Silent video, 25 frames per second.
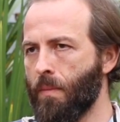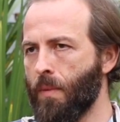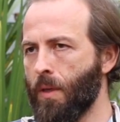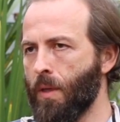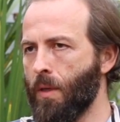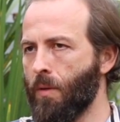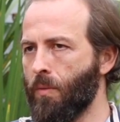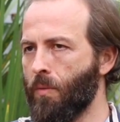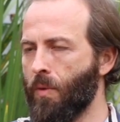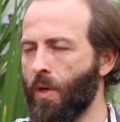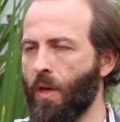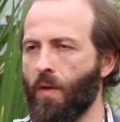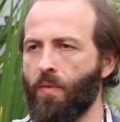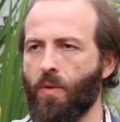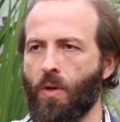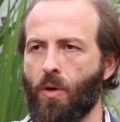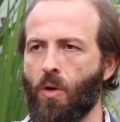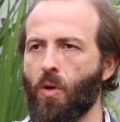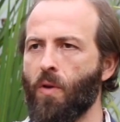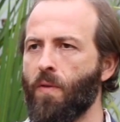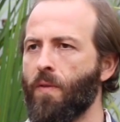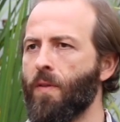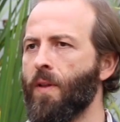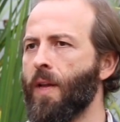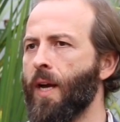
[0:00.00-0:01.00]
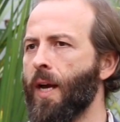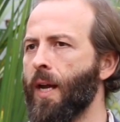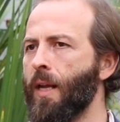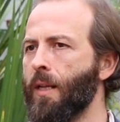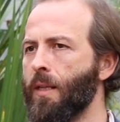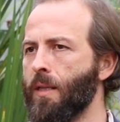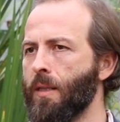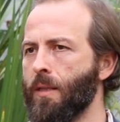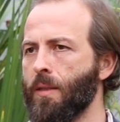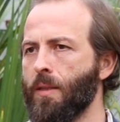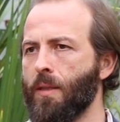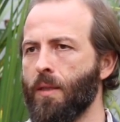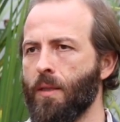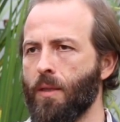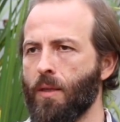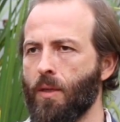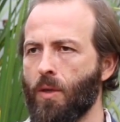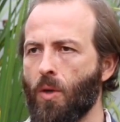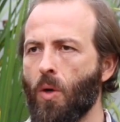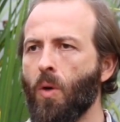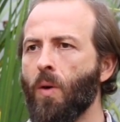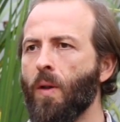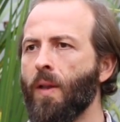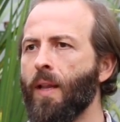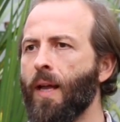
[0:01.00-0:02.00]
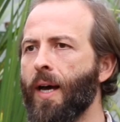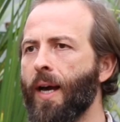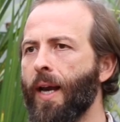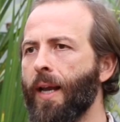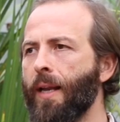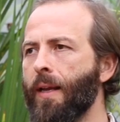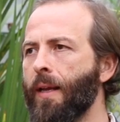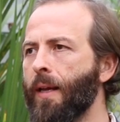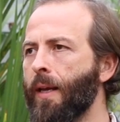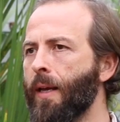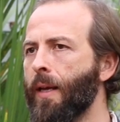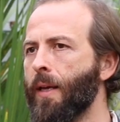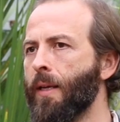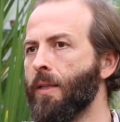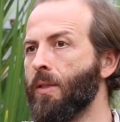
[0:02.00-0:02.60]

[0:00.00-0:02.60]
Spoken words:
You know, we have the offline, the online.